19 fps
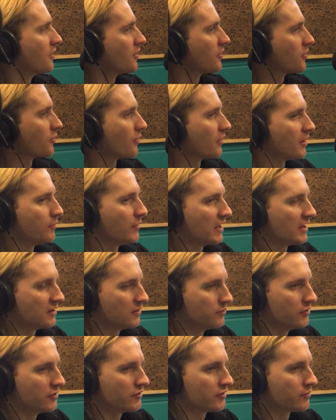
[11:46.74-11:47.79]
So I made the
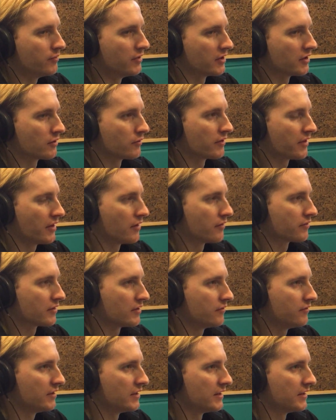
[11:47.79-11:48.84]
booth bigger with every
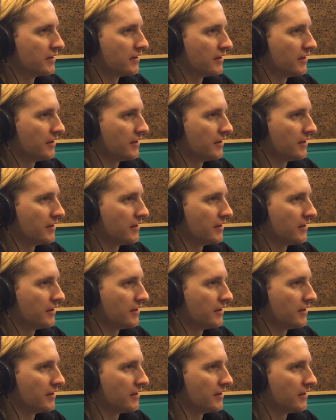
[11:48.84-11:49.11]
event,